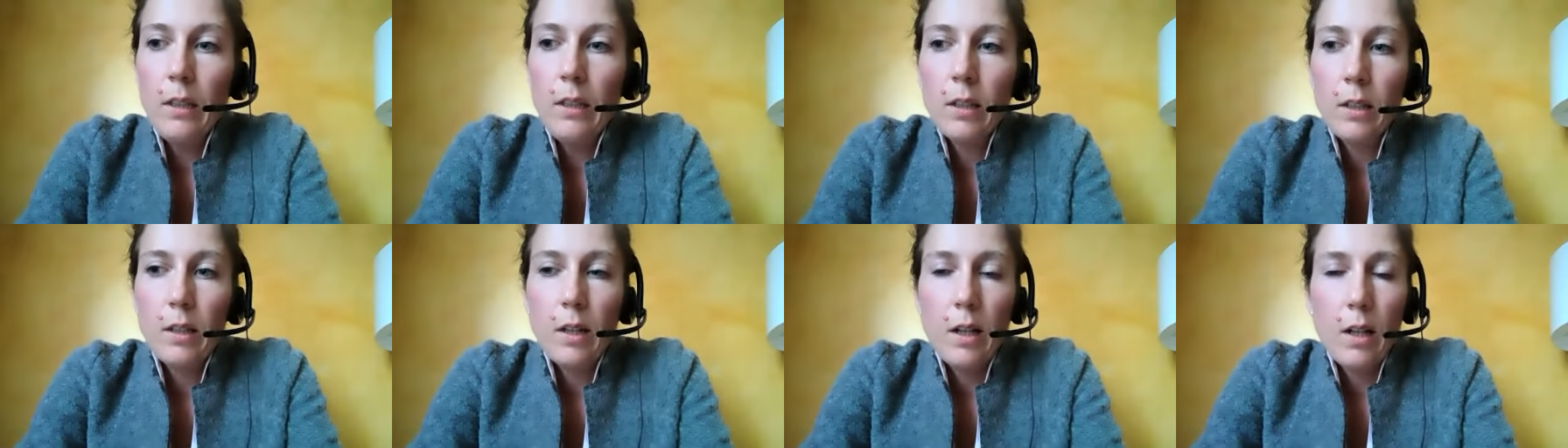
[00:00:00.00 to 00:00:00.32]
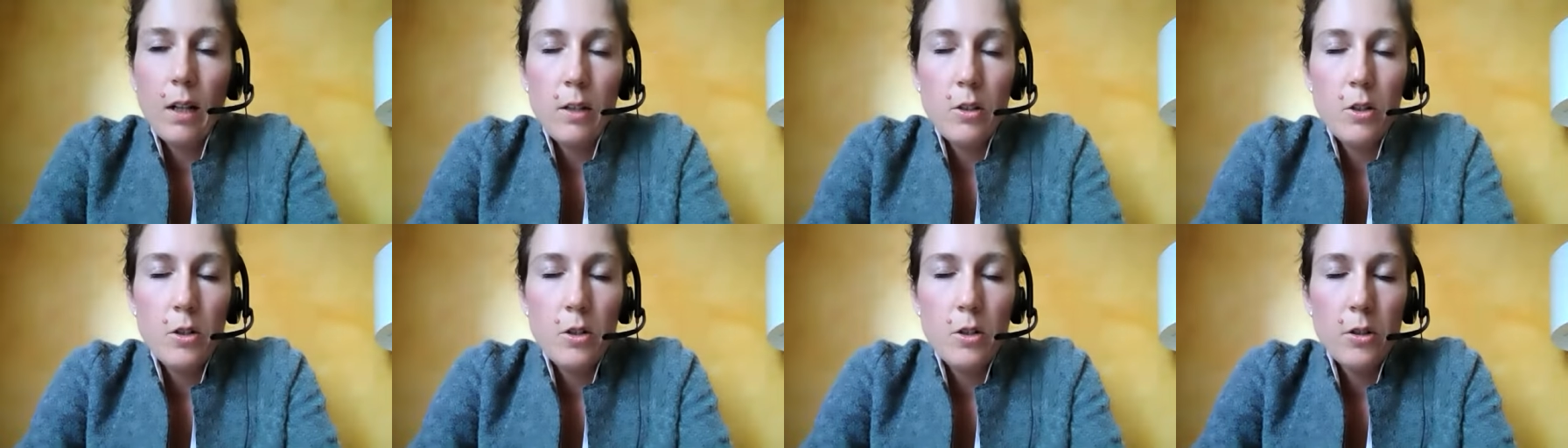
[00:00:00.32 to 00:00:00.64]

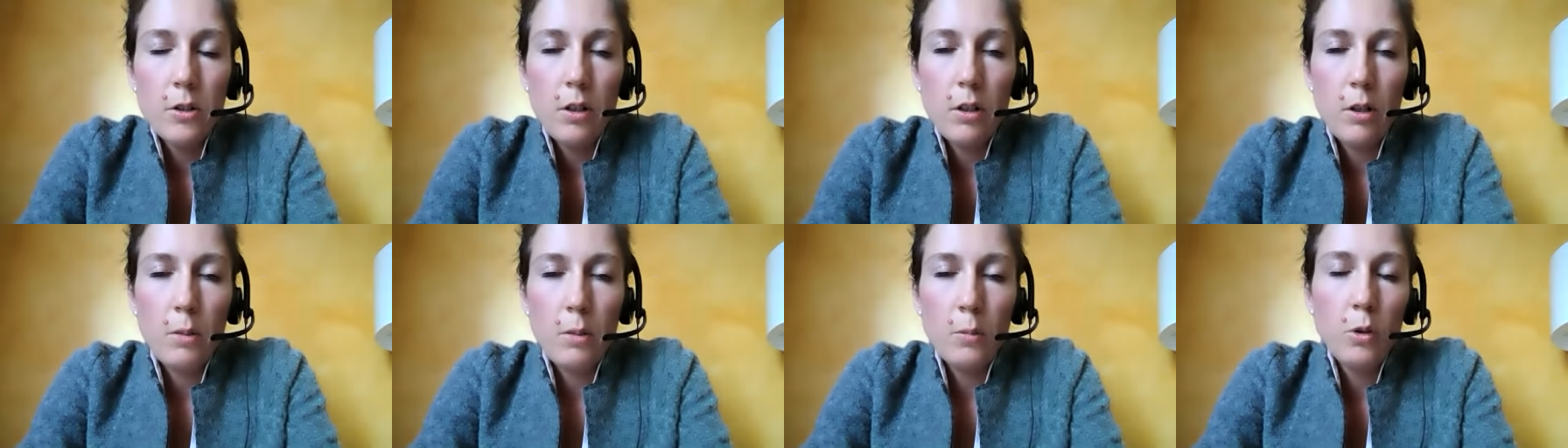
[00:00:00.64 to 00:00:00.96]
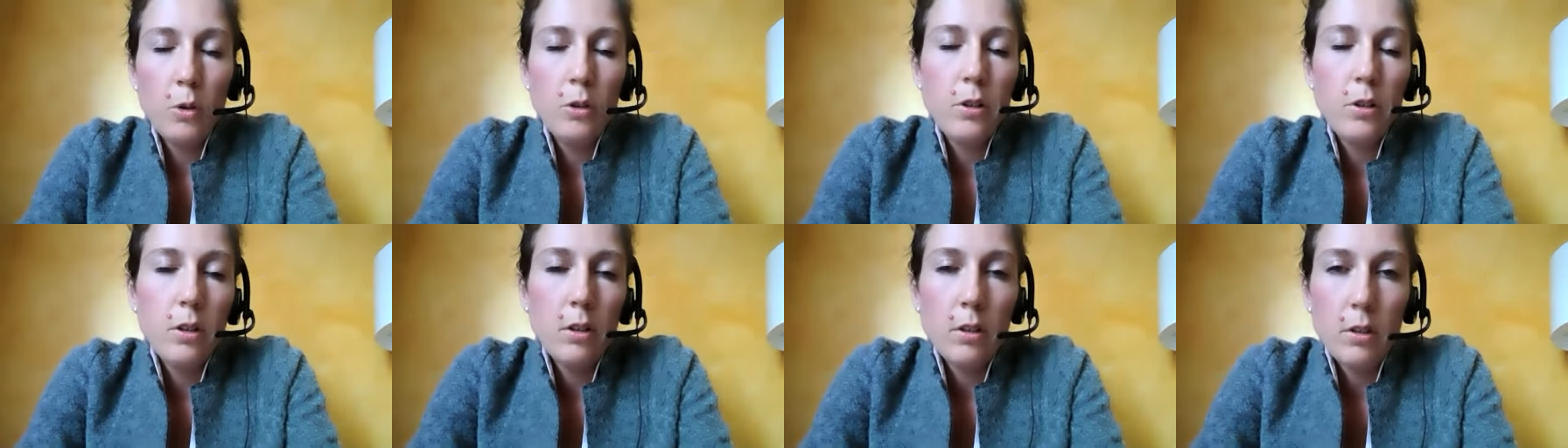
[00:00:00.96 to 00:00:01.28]
intercultural
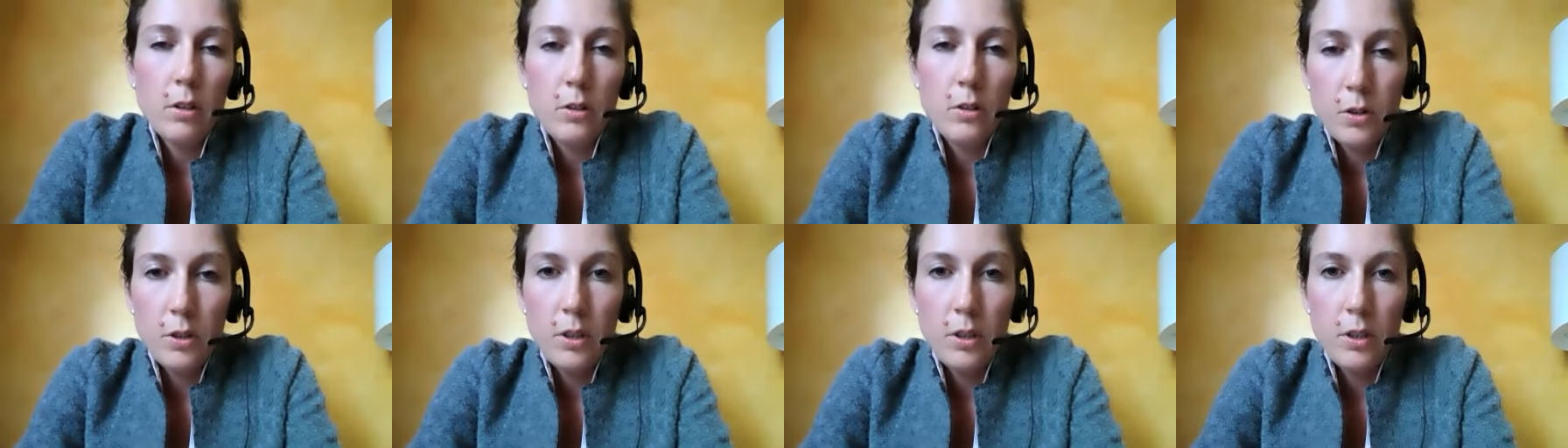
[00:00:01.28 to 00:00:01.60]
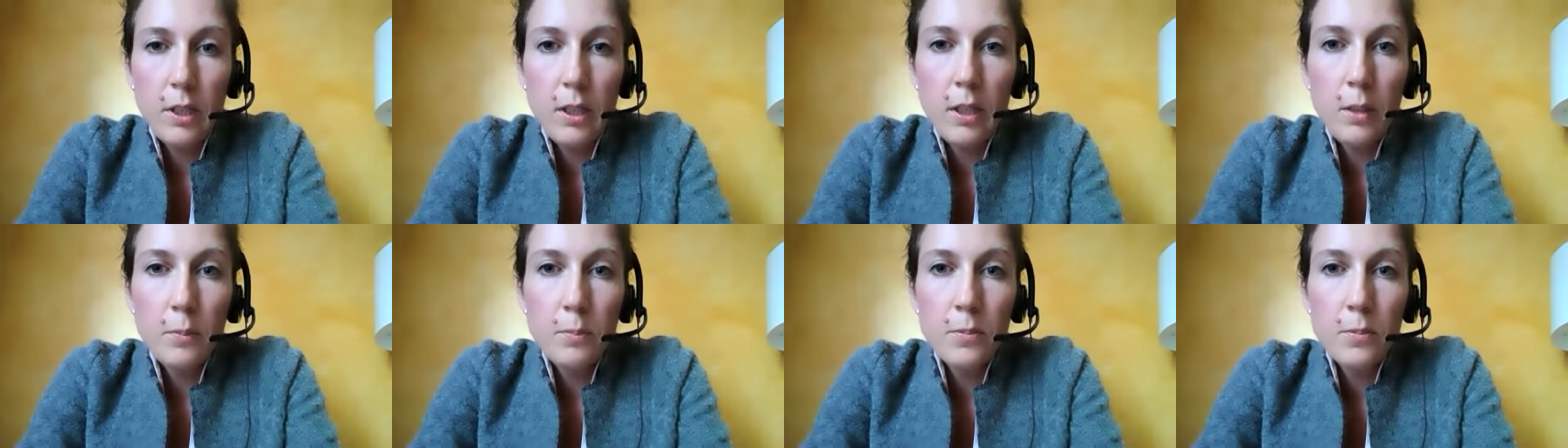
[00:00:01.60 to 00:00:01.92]
or
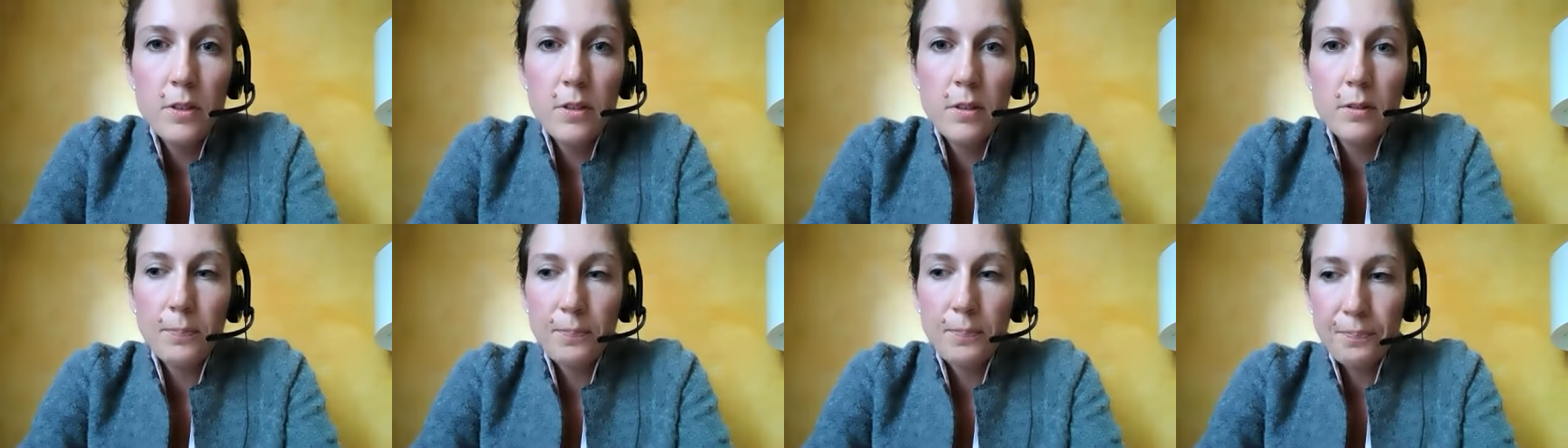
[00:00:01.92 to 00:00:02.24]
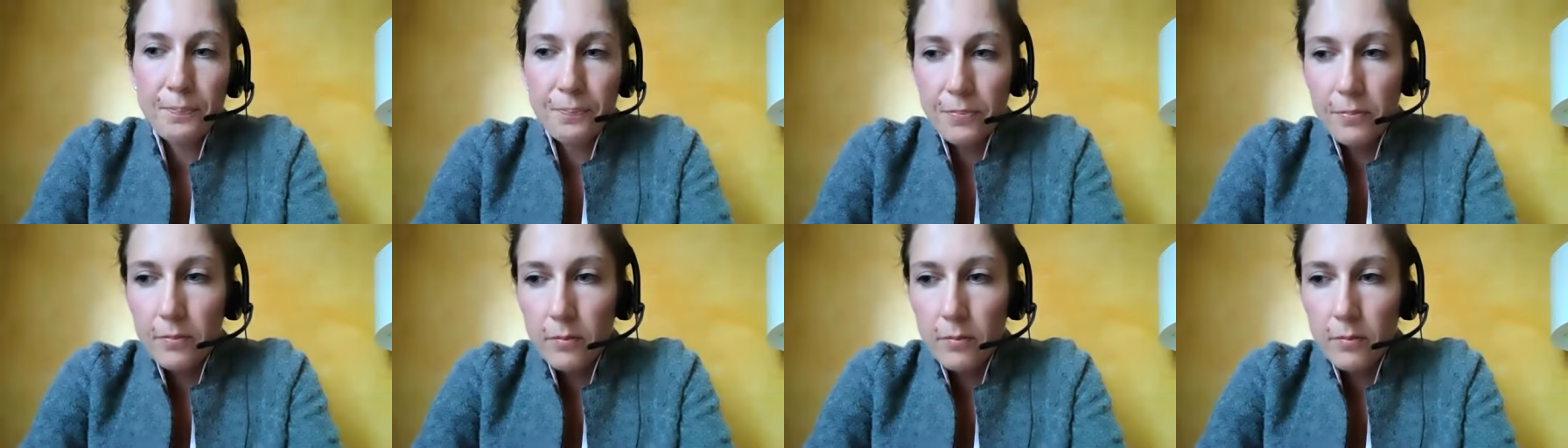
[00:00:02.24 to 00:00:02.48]
multicultural teams,